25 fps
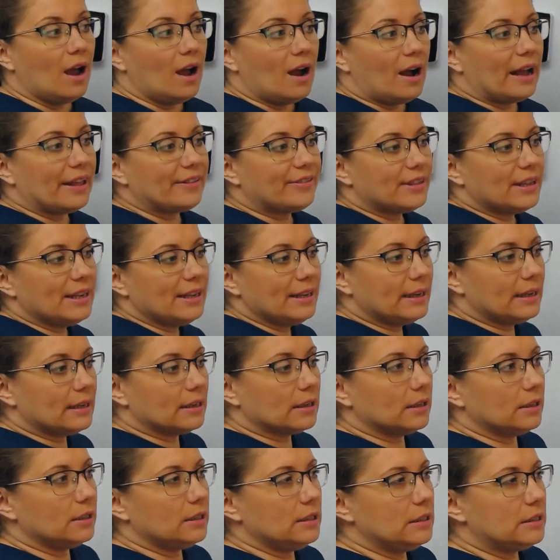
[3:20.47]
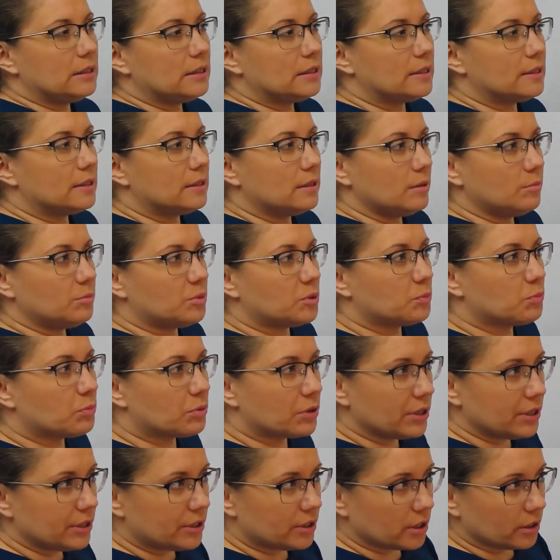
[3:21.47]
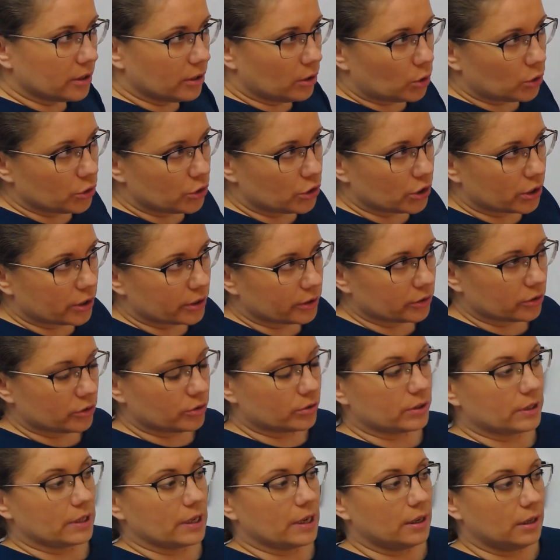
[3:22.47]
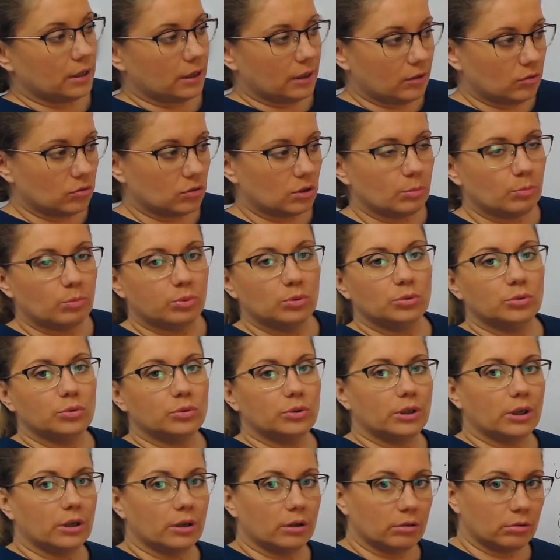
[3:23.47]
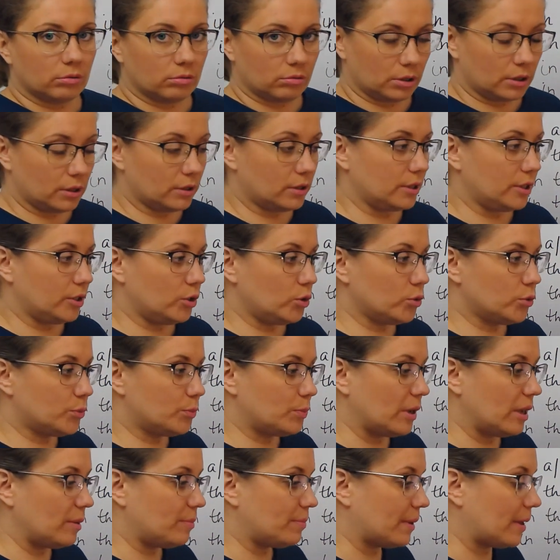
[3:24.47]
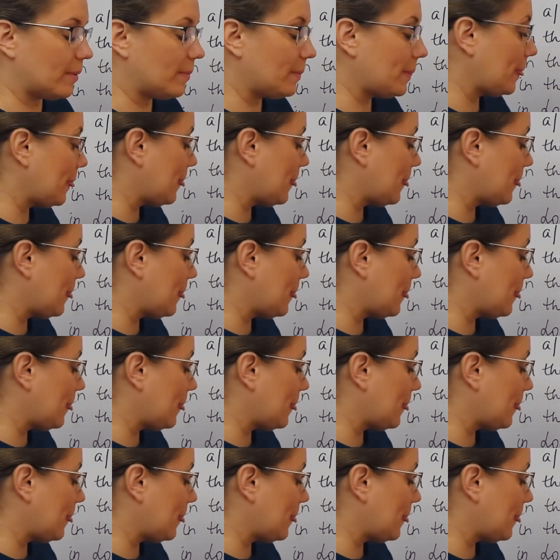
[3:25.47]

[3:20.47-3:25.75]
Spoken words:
I think it seems pretty logical to say in the book, in the newspaper,